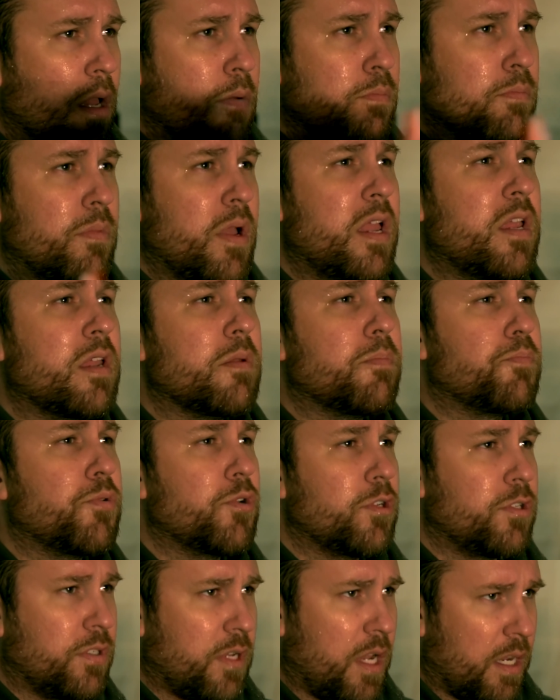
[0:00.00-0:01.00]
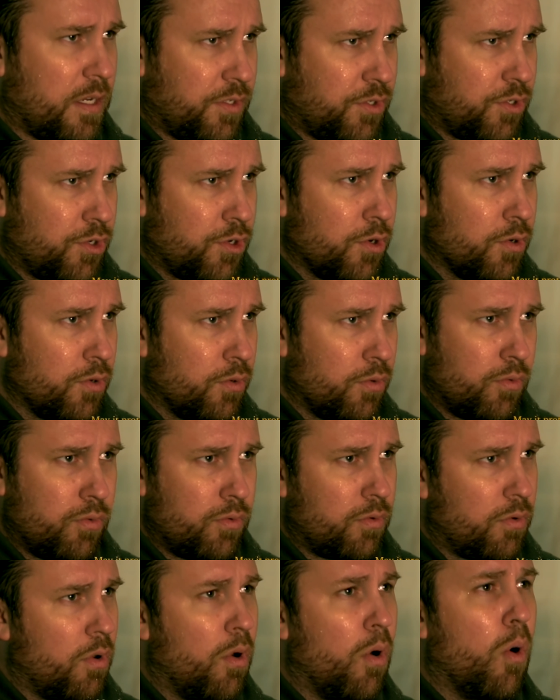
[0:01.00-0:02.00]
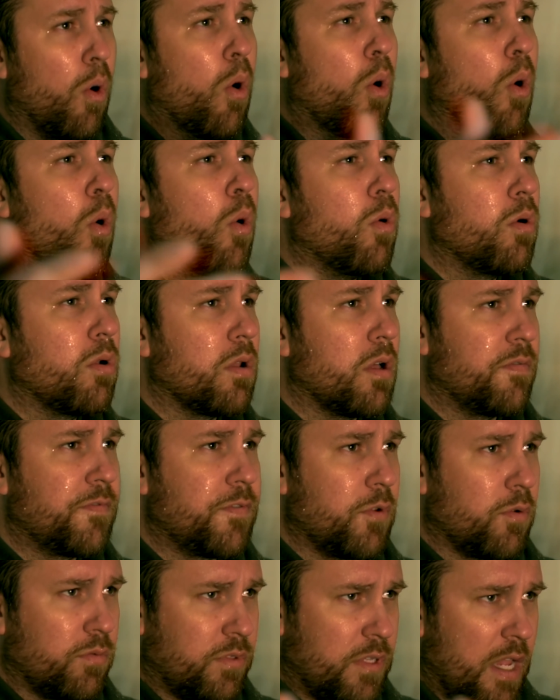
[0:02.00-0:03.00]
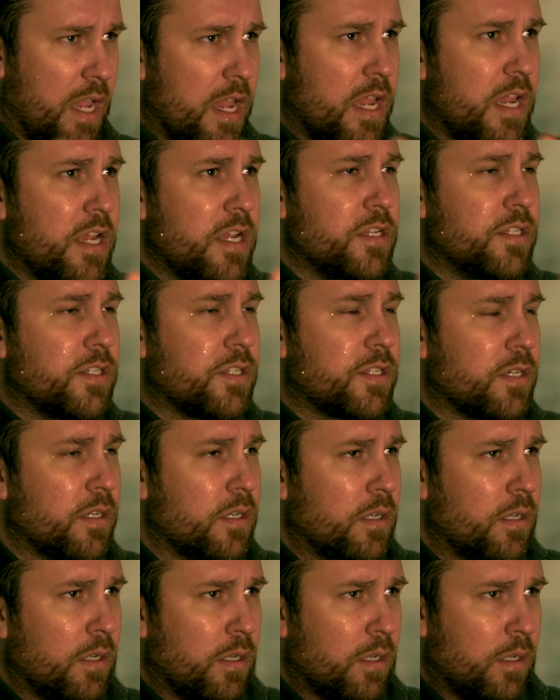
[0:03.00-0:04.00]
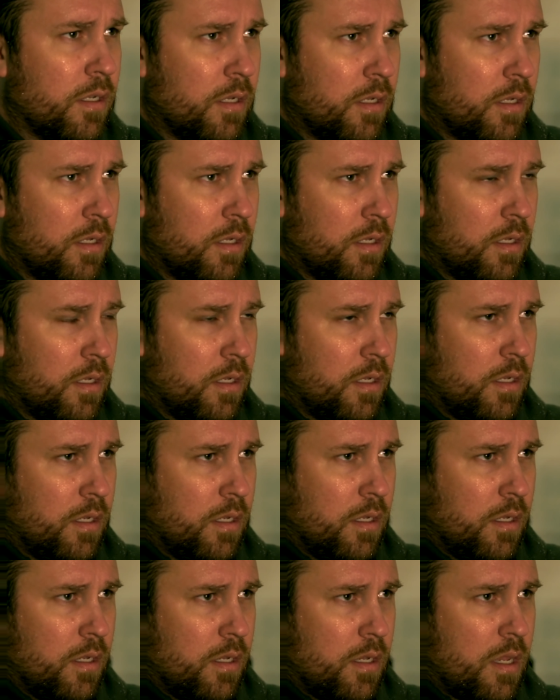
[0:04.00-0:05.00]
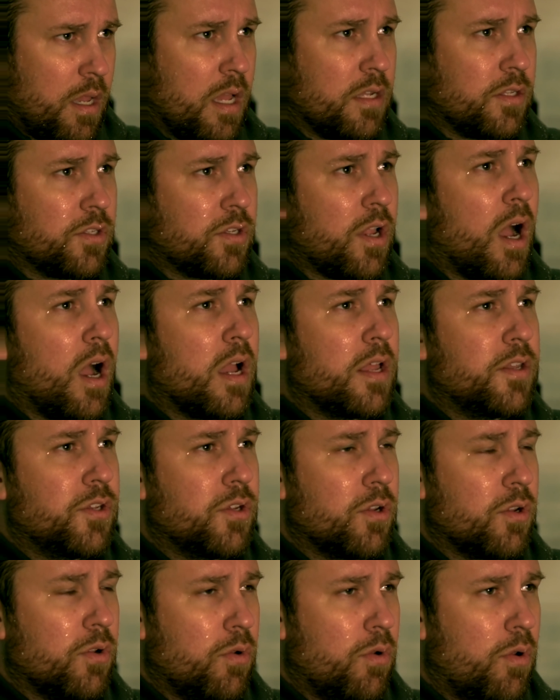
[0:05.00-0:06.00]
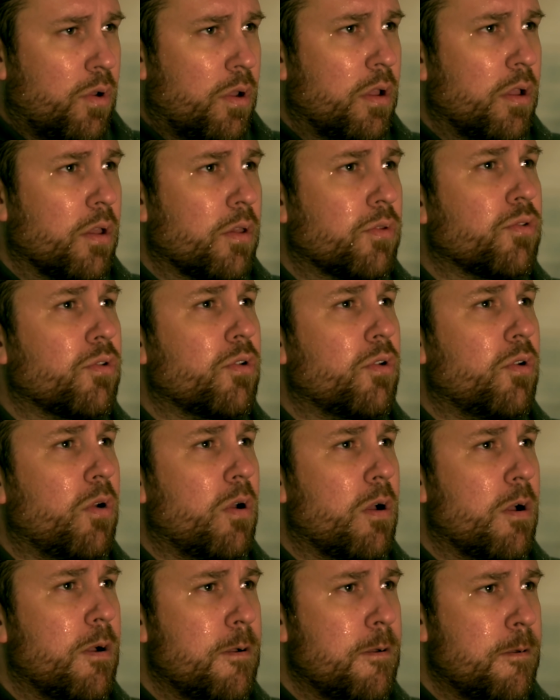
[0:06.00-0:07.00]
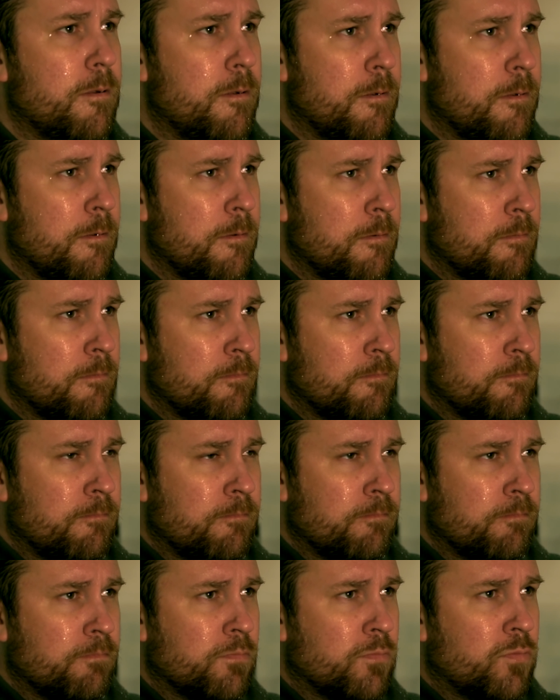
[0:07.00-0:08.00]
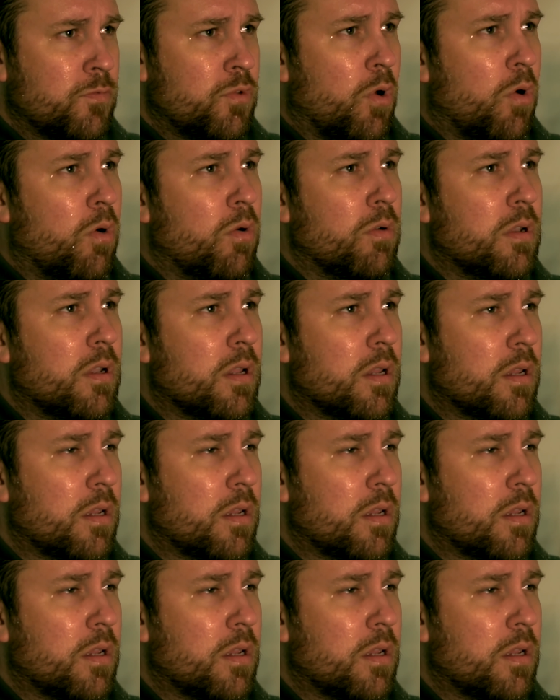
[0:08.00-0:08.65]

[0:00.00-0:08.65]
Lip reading: May it protect you all of your days and guide you through dawn.